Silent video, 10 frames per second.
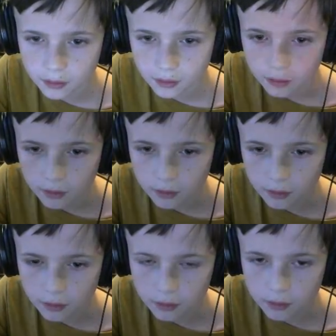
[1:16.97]

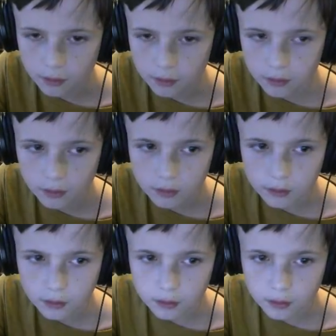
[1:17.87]

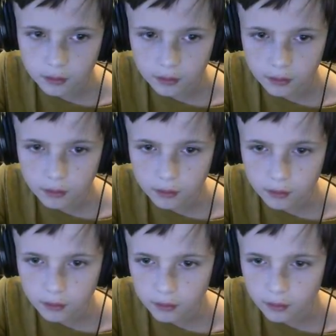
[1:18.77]

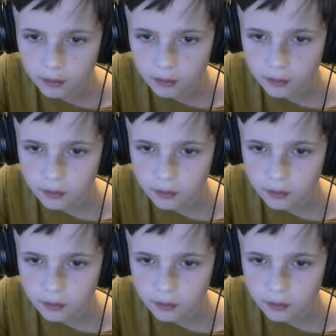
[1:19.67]
(silence)